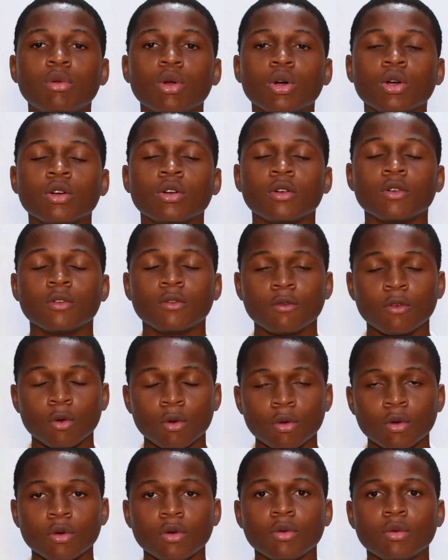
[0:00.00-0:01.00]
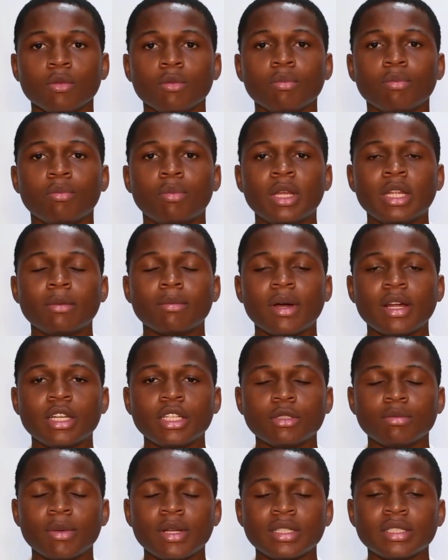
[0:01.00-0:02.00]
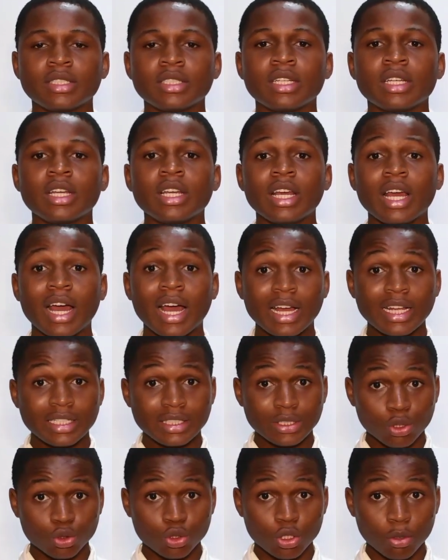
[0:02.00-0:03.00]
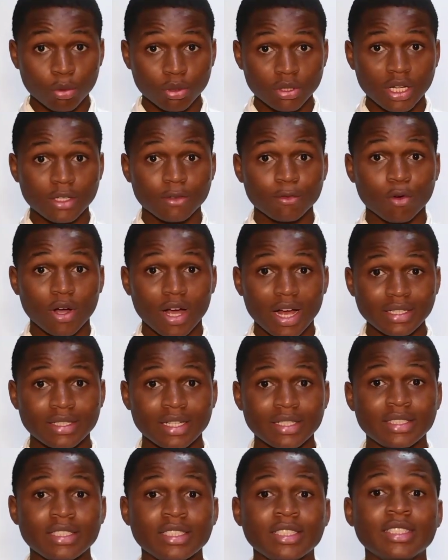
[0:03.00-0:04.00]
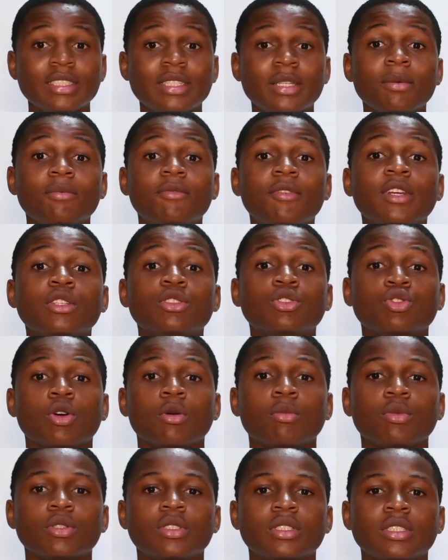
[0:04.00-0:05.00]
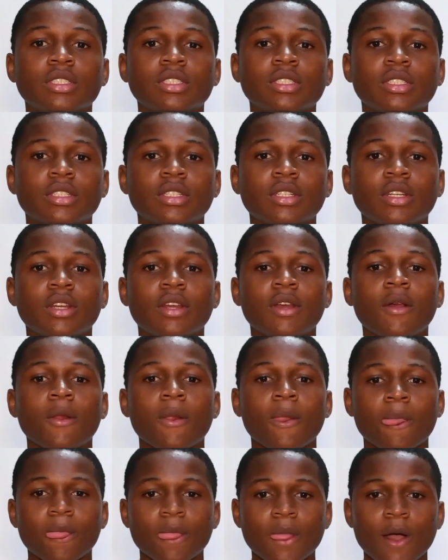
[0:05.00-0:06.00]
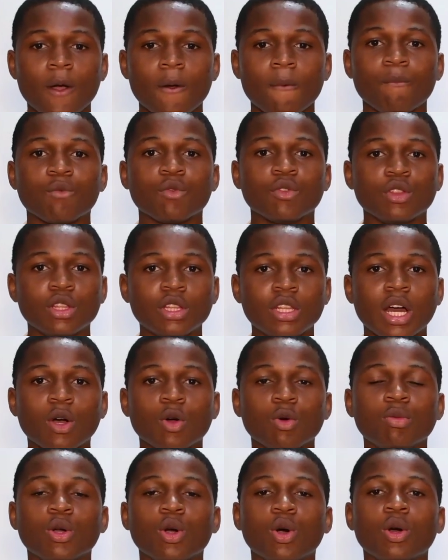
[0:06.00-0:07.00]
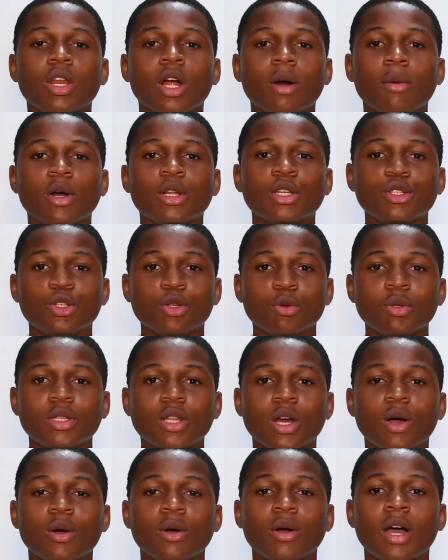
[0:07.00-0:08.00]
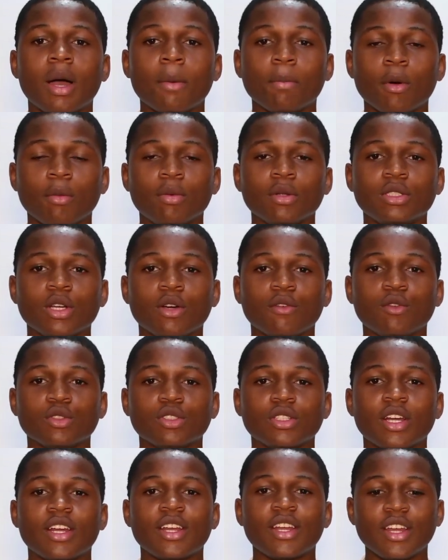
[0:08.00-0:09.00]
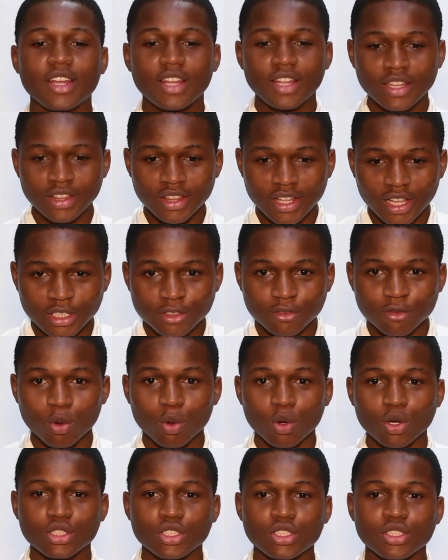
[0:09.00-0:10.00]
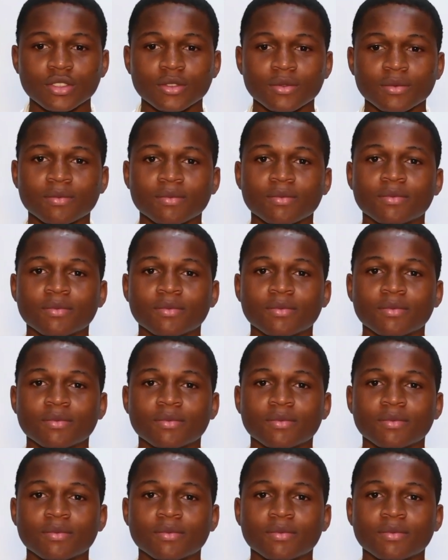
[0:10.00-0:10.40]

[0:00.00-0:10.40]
block, for pain management. It's also important for assessing deep vein thrombosis. Now, that will be all about the cubital and popliteal fossa. Thanks for watching.